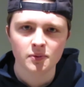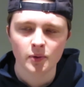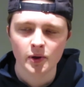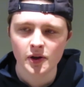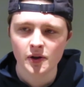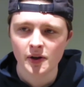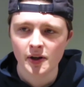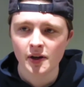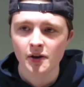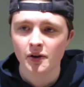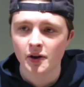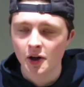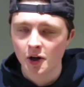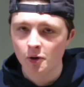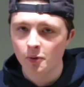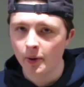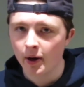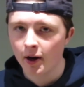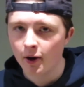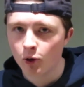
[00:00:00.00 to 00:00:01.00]
when you hear
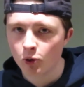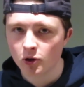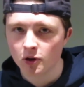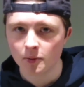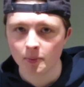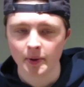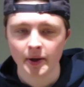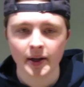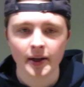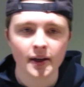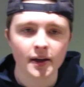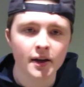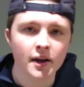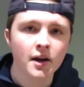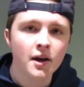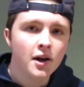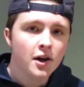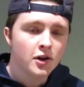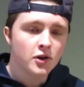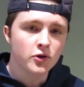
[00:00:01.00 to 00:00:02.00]
here we go at the beginning
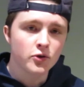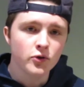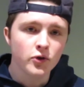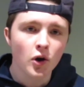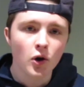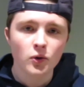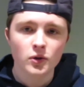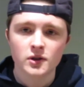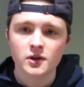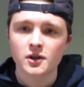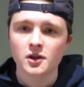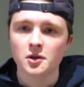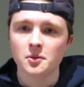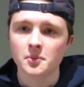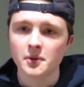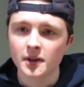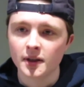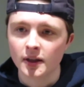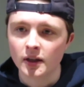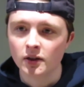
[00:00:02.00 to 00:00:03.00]
you know it's gonna
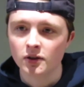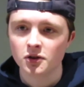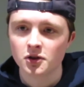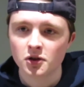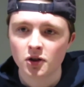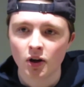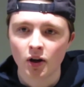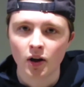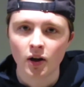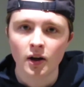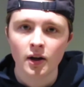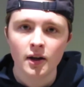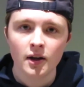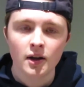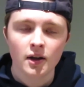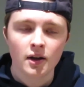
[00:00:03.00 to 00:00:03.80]
be a good song